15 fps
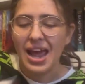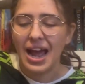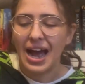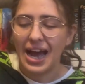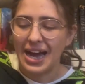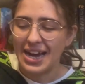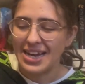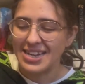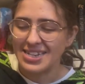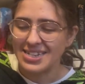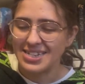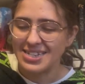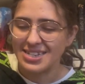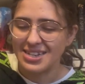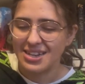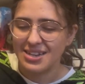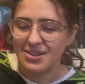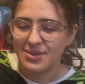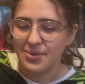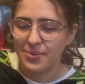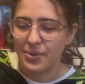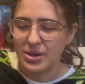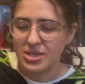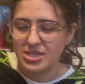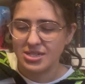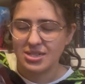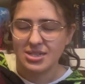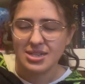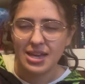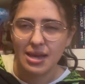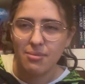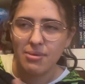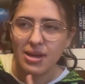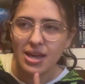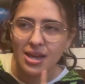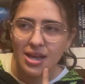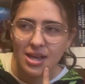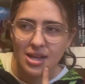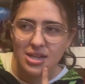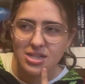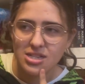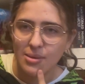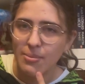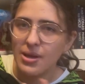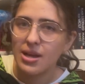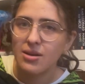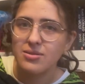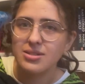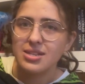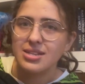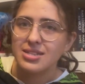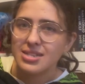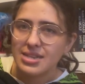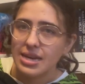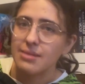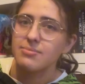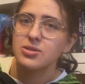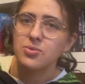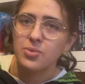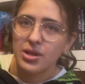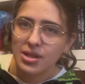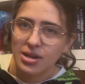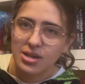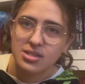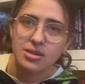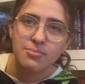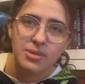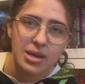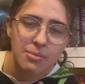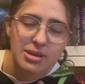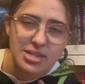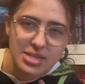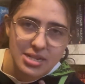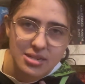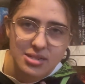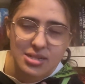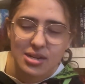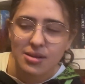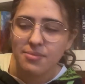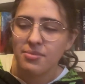and when she's escaping, something else escapes with her, something a bit sinister,